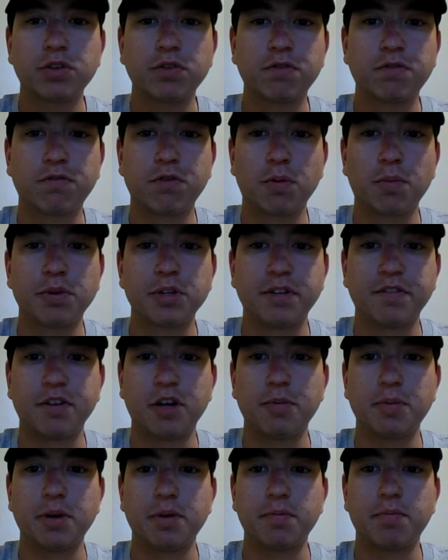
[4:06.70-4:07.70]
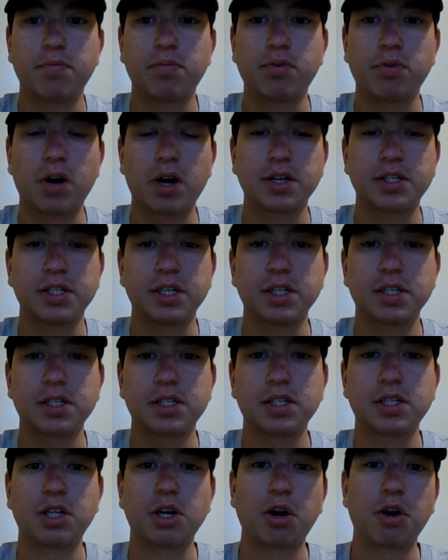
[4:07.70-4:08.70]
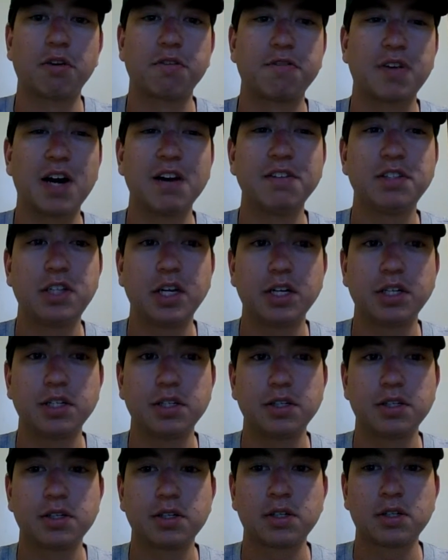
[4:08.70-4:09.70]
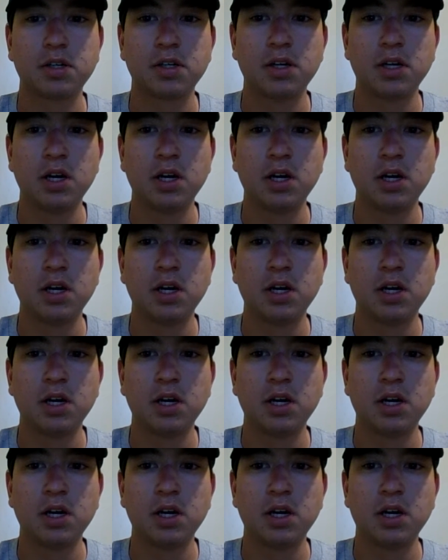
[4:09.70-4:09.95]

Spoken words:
formal development process. There are 5 stages,